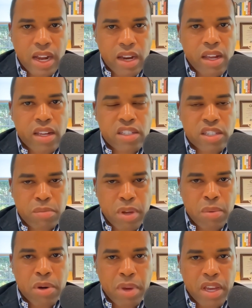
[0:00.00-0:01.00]
that I needed to be
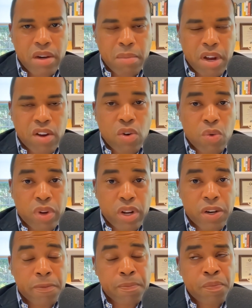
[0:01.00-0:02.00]
able to make it in my career.